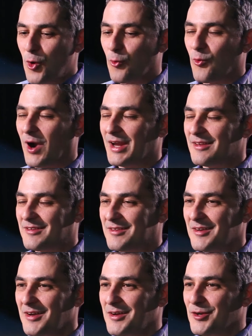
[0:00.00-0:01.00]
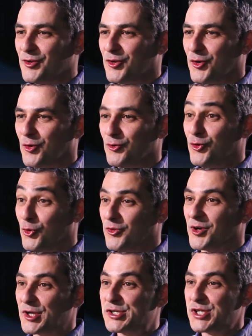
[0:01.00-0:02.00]
rights to do
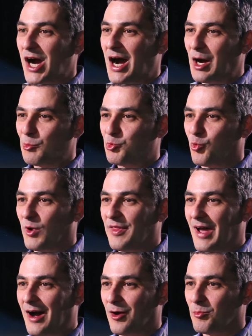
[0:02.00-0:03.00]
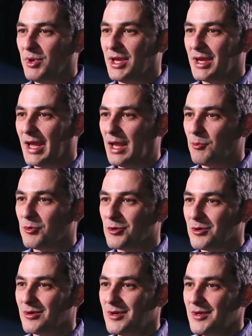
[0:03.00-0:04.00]
their jobs without being
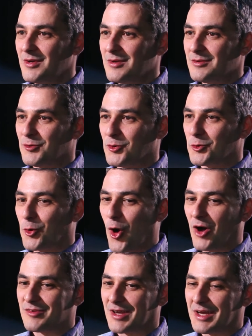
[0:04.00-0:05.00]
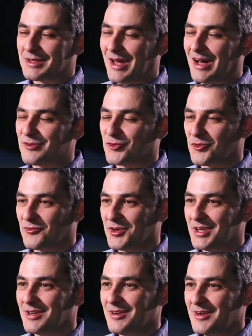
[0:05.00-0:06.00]
able to cause a
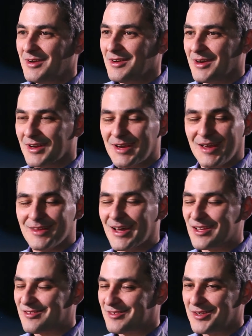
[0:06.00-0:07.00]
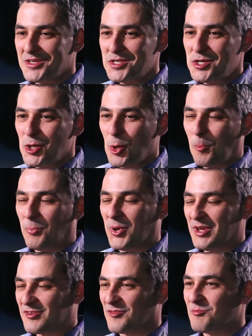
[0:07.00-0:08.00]
catastrophe. And again,
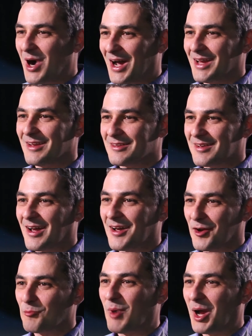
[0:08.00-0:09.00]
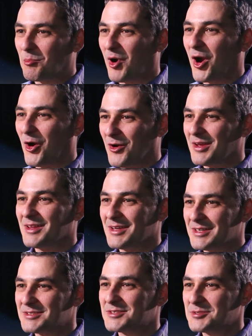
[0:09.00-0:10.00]
peace of mind is high on my priority
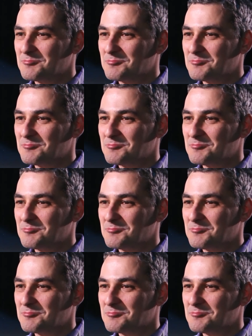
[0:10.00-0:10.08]
list.